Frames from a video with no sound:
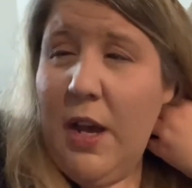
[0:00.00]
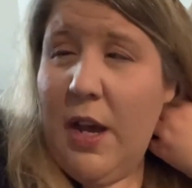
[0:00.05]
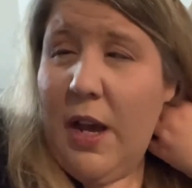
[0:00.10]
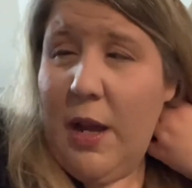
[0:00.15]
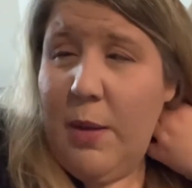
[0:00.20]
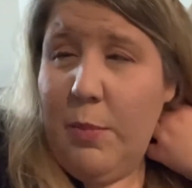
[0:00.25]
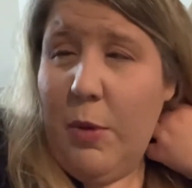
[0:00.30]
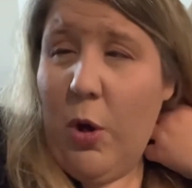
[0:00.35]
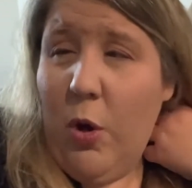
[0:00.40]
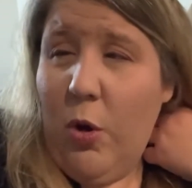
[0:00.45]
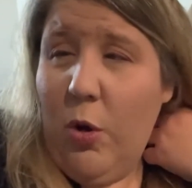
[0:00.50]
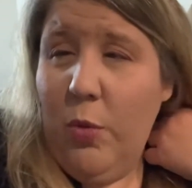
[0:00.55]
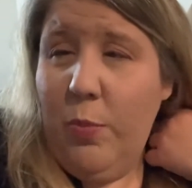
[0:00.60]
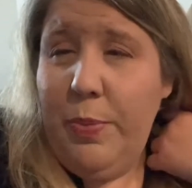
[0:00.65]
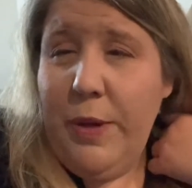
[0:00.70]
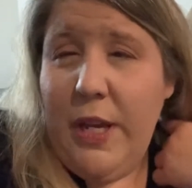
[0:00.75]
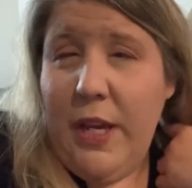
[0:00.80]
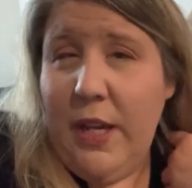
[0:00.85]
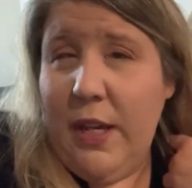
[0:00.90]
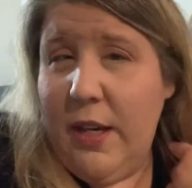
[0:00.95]
I'm
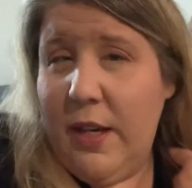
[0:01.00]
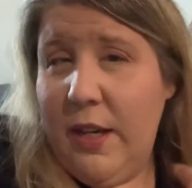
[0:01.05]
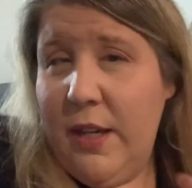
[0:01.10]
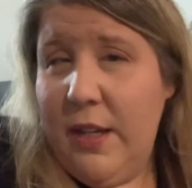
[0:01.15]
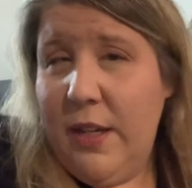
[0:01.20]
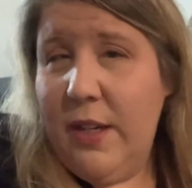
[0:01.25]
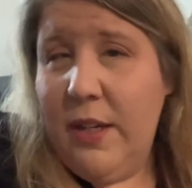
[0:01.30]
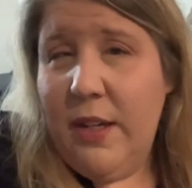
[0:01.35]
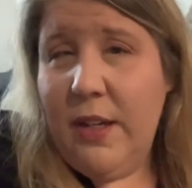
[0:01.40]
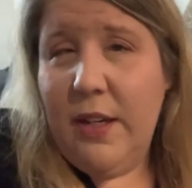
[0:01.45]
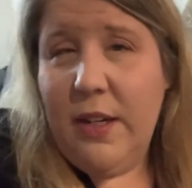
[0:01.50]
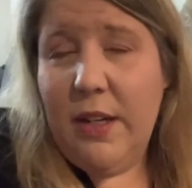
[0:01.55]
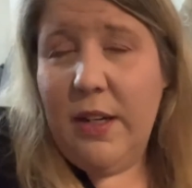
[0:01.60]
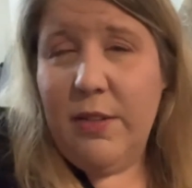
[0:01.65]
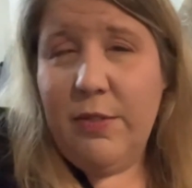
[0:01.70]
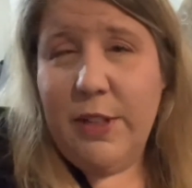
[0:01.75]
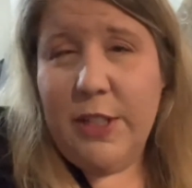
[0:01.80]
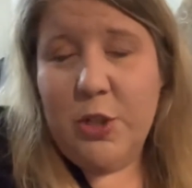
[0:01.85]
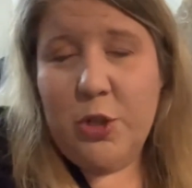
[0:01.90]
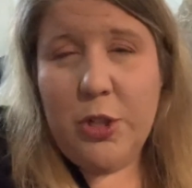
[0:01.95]
hoping
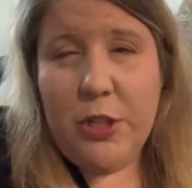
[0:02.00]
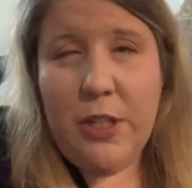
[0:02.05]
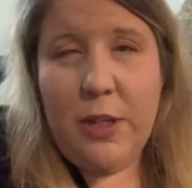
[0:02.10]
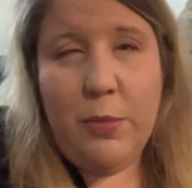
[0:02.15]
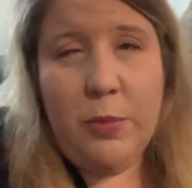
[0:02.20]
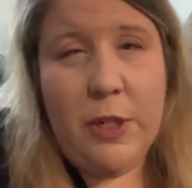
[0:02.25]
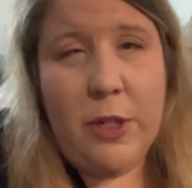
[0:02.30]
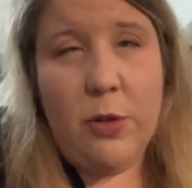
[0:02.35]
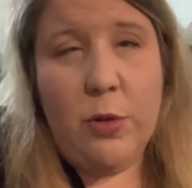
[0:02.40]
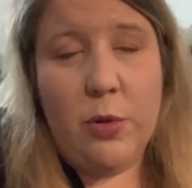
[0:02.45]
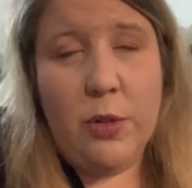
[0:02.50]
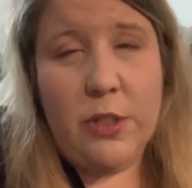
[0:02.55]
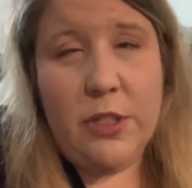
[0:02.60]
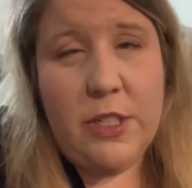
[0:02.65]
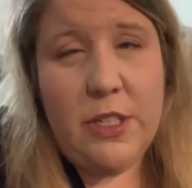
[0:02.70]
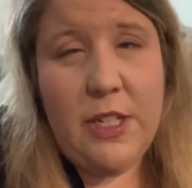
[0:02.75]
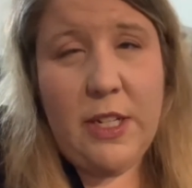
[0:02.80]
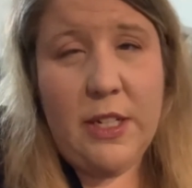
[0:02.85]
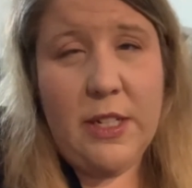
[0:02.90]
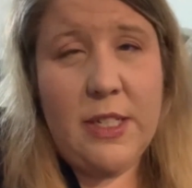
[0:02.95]
eventually when
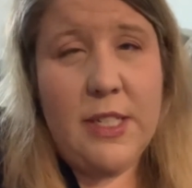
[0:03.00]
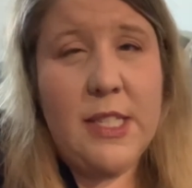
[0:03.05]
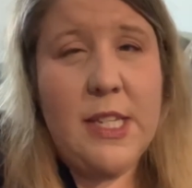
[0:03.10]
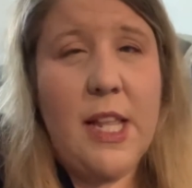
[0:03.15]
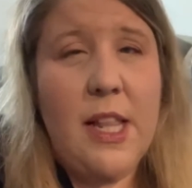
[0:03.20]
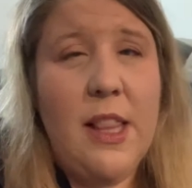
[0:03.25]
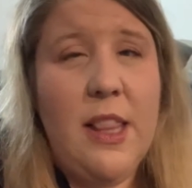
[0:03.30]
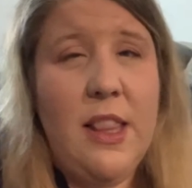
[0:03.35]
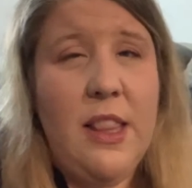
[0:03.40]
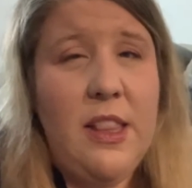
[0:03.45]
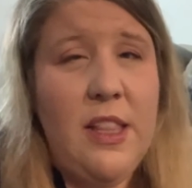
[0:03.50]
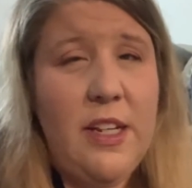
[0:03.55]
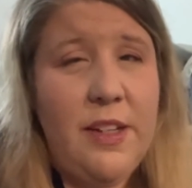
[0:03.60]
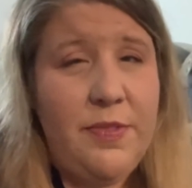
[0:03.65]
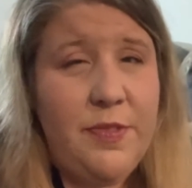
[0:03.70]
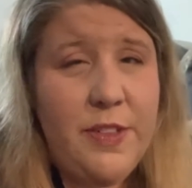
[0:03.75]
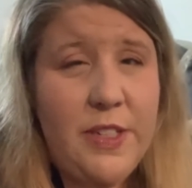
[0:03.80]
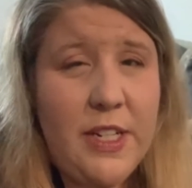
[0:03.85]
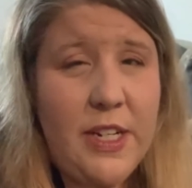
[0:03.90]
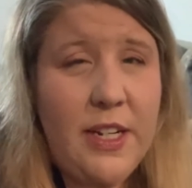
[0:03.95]
quarantine is
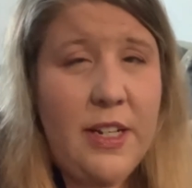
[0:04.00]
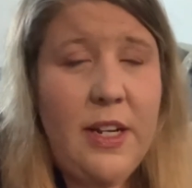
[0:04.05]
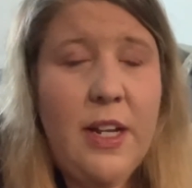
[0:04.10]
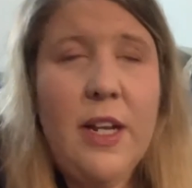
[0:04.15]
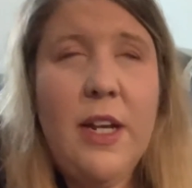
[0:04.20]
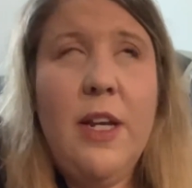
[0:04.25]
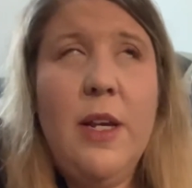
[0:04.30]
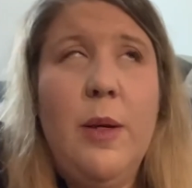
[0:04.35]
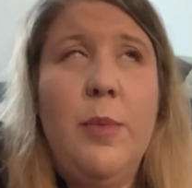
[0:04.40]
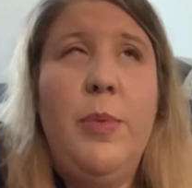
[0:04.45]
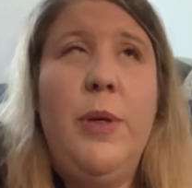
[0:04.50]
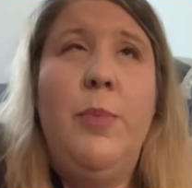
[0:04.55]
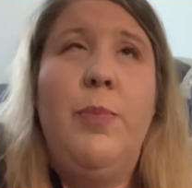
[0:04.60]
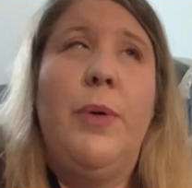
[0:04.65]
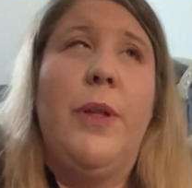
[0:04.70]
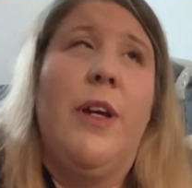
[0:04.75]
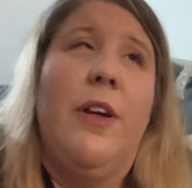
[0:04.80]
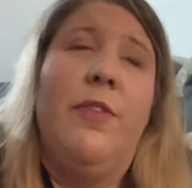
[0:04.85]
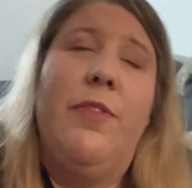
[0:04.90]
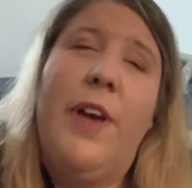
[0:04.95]
lifted, people
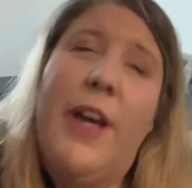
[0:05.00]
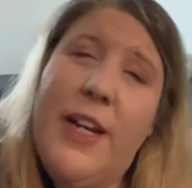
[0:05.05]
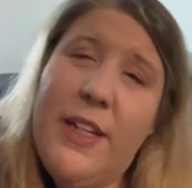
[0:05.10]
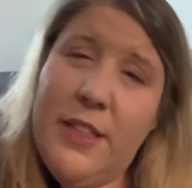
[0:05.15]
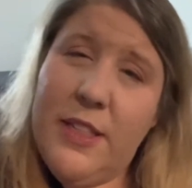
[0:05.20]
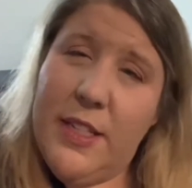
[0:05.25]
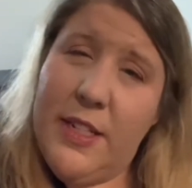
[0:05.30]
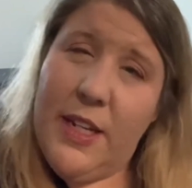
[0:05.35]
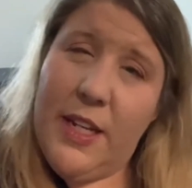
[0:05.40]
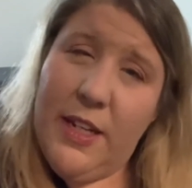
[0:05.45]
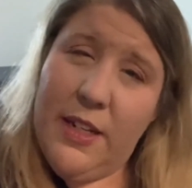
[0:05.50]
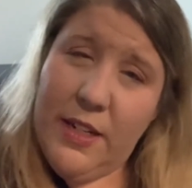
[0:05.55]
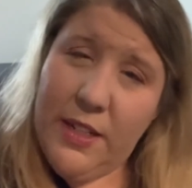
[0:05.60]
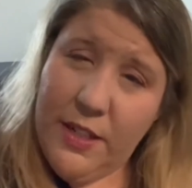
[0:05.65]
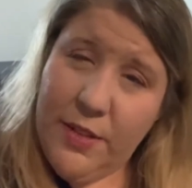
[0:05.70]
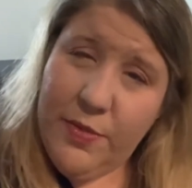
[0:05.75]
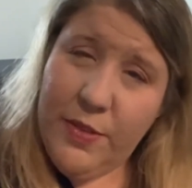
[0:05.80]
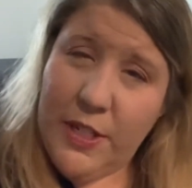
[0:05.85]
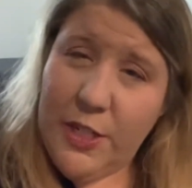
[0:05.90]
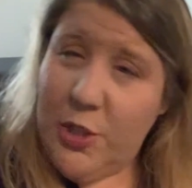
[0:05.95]
are vaccinated.
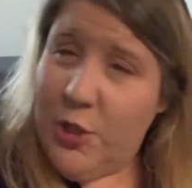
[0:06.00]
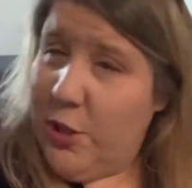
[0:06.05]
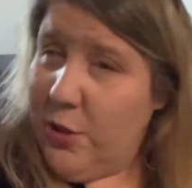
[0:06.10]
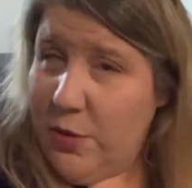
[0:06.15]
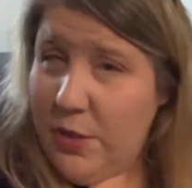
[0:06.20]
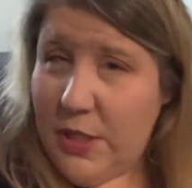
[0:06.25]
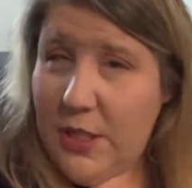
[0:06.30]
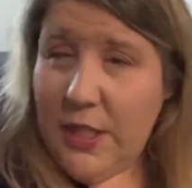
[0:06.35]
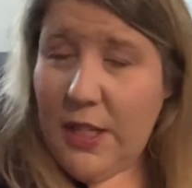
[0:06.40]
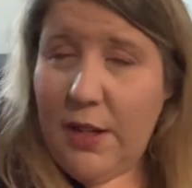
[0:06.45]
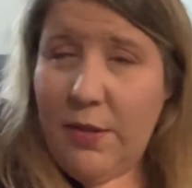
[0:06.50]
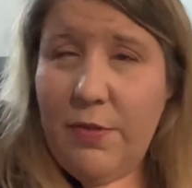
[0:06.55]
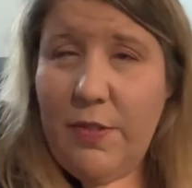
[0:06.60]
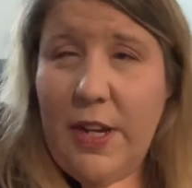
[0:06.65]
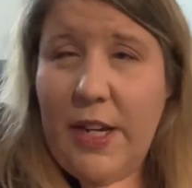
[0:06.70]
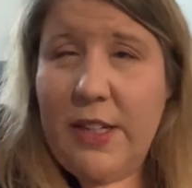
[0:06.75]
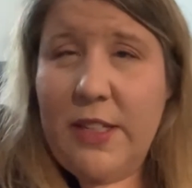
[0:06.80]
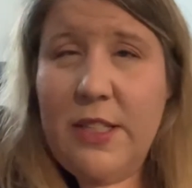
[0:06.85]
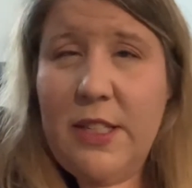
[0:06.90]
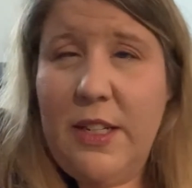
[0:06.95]
If they choose to get
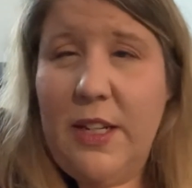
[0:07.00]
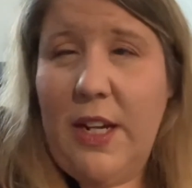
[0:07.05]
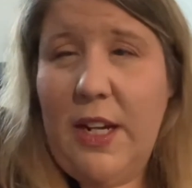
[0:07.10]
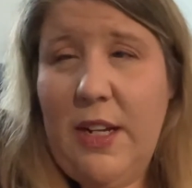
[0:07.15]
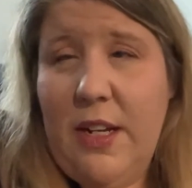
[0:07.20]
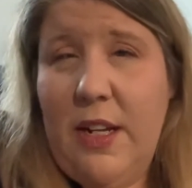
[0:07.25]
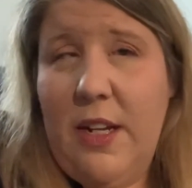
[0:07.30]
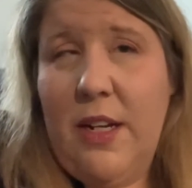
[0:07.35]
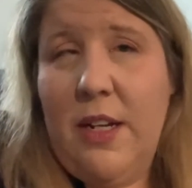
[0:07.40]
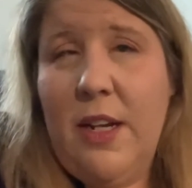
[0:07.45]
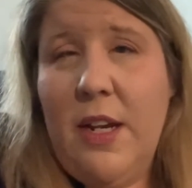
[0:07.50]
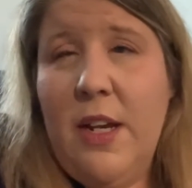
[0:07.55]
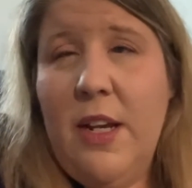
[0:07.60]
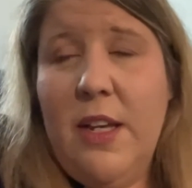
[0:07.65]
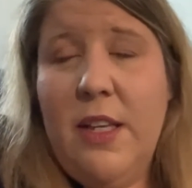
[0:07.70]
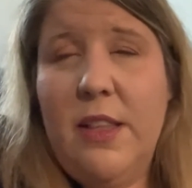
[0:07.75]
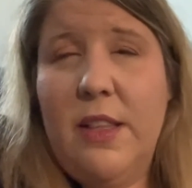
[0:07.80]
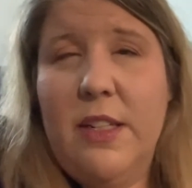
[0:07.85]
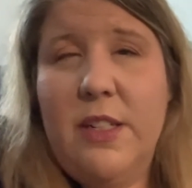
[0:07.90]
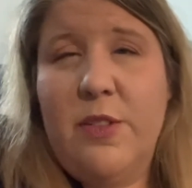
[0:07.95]
vaccinated,
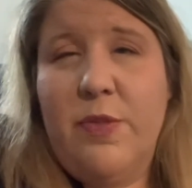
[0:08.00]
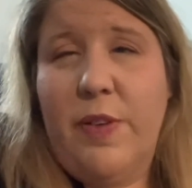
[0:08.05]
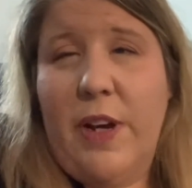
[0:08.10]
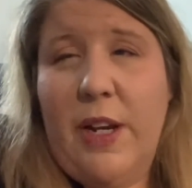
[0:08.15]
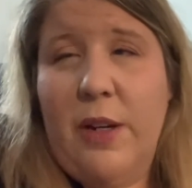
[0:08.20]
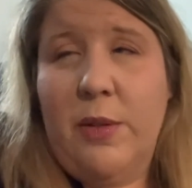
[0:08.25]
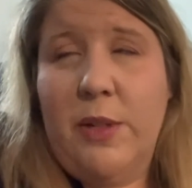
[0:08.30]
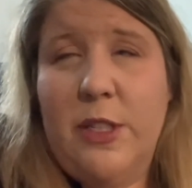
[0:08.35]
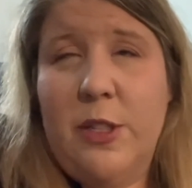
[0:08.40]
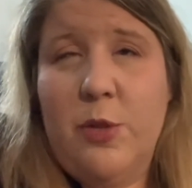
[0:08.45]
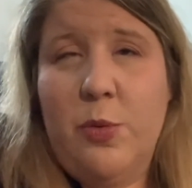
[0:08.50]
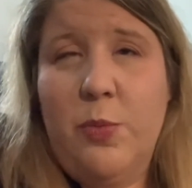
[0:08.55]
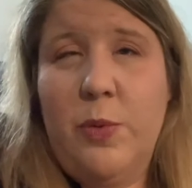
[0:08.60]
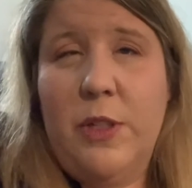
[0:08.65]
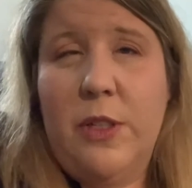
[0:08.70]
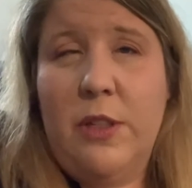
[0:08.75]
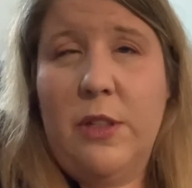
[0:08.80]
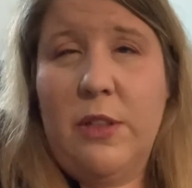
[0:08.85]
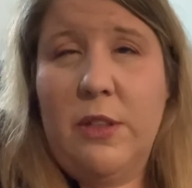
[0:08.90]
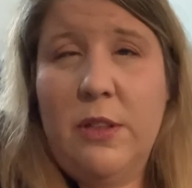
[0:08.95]
this virus
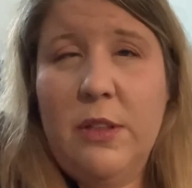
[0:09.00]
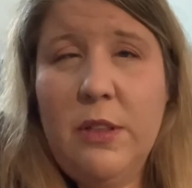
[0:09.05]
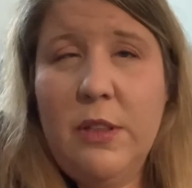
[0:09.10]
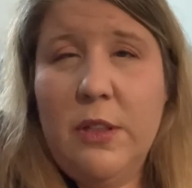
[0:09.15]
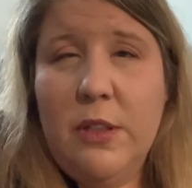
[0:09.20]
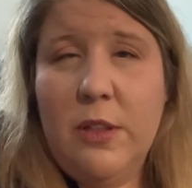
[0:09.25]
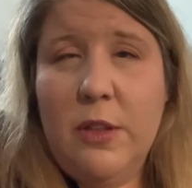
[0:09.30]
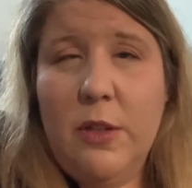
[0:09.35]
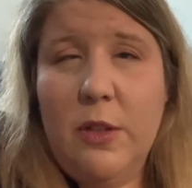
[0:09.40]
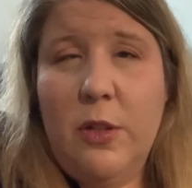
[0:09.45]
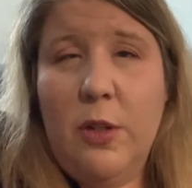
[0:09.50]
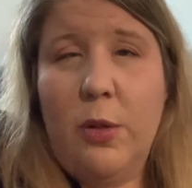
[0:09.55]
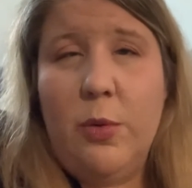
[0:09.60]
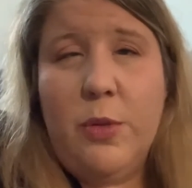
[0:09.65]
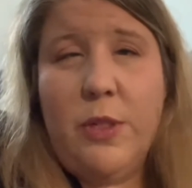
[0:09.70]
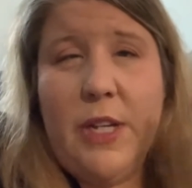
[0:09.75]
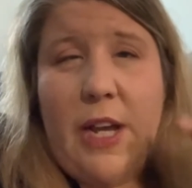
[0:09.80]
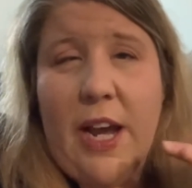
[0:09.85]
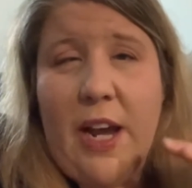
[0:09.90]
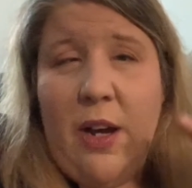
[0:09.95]
will go
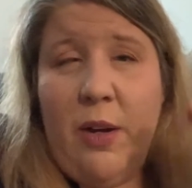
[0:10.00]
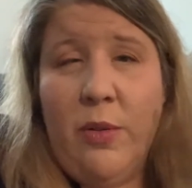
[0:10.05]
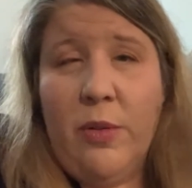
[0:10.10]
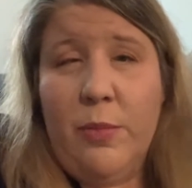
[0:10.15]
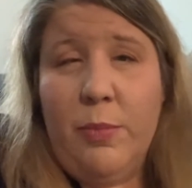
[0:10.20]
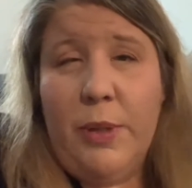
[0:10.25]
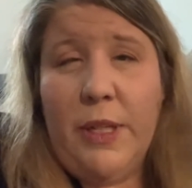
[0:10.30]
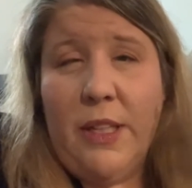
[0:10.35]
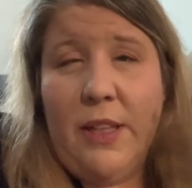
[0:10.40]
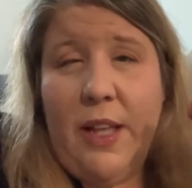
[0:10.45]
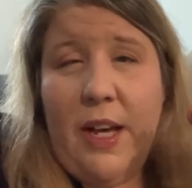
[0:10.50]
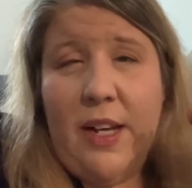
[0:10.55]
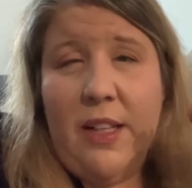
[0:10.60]
down, be a lot